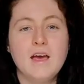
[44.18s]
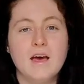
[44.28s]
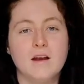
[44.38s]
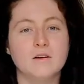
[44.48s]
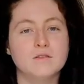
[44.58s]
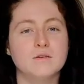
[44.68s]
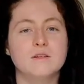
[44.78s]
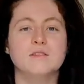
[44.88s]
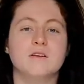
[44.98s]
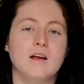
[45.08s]
And also
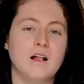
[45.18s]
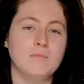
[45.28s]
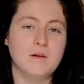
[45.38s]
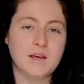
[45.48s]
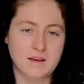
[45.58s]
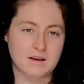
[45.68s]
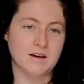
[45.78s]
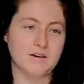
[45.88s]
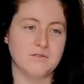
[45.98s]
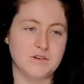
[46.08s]
it's gonna help me
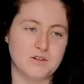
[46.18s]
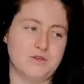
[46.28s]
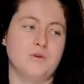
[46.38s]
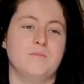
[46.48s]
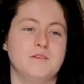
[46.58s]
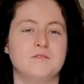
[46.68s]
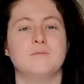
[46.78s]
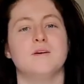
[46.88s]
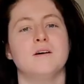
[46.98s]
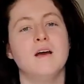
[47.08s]
kind of enjoy my
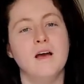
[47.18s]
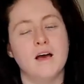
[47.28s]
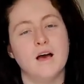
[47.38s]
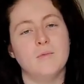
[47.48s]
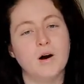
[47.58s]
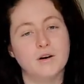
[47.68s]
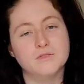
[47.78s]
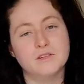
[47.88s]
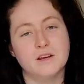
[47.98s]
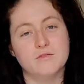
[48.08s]
summer. I'm
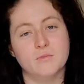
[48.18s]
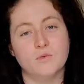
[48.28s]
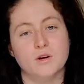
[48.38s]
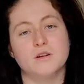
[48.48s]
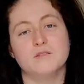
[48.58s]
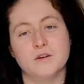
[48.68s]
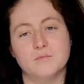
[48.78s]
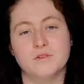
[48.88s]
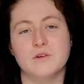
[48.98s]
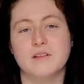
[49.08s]
off today from work, so
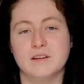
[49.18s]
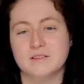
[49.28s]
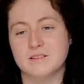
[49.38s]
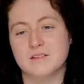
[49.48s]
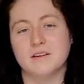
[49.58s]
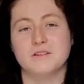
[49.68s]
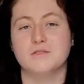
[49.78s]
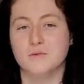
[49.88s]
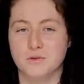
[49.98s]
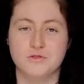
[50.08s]
I'm doing this as like a
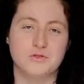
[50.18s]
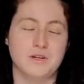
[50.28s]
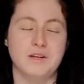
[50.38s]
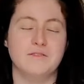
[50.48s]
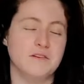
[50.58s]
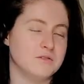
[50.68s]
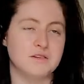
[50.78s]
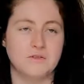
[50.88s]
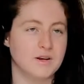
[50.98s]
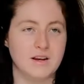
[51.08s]
summer treat, even though it's
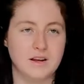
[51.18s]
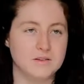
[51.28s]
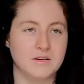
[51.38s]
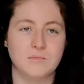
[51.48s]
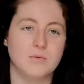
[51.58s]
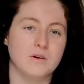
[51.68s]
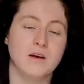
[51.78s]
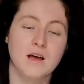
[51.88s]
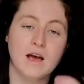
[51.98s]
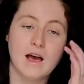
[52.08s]
like raining outside.
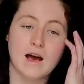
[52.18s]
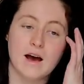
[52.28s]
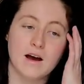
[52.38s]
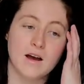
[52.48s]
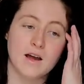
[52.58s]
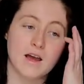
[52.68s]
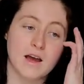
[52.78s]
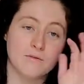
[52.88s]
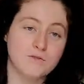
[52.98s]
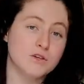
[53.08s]
But I
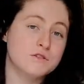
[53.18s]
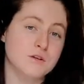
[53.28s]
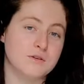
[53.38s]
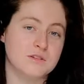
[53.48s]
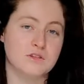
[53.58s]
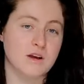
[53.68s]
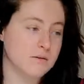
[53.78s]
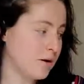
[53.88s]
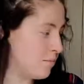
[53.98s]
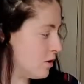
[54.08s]
am first going to
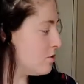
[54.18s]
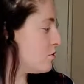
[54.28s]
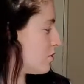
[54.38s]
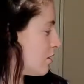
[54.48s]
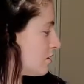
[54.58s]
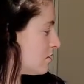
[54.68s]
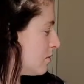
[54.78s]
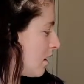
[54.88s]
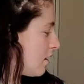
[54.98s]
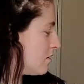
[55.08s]
check my blood sugar. To
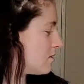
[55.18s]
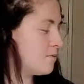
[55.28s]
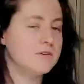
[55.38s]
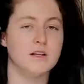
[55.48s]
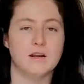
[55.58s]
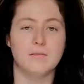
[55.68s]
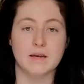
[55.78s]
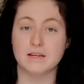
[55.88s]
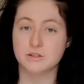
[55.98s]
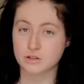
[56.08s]
be honest, I'm feeling a
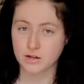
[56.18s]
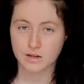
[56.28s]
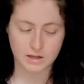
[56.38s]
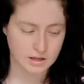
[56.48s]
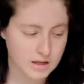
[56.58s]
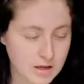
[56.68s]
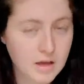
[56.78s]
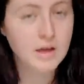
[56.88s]
bit shaky,